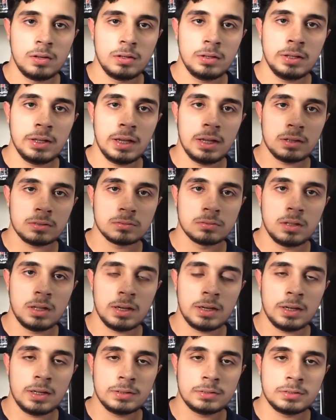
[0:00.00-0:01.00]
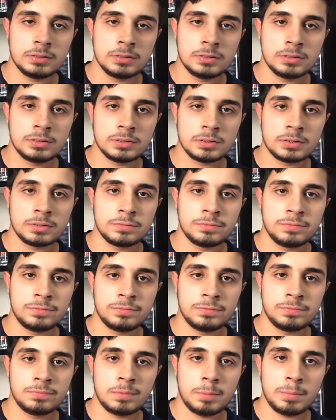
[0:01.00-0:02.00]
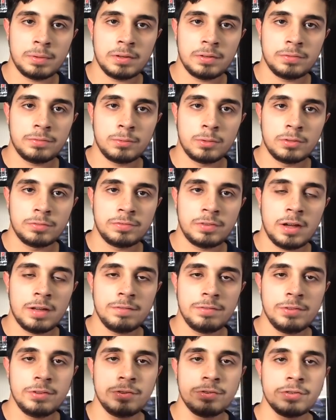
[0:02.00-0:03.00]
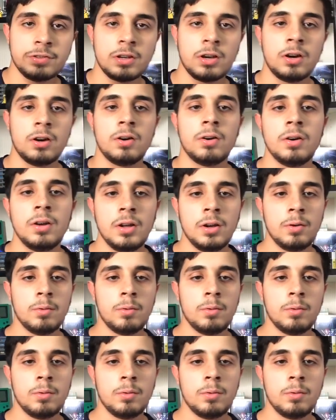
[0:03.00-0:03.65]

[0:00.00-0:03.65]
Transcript: Yeah, I got this about 4 or 5 years ago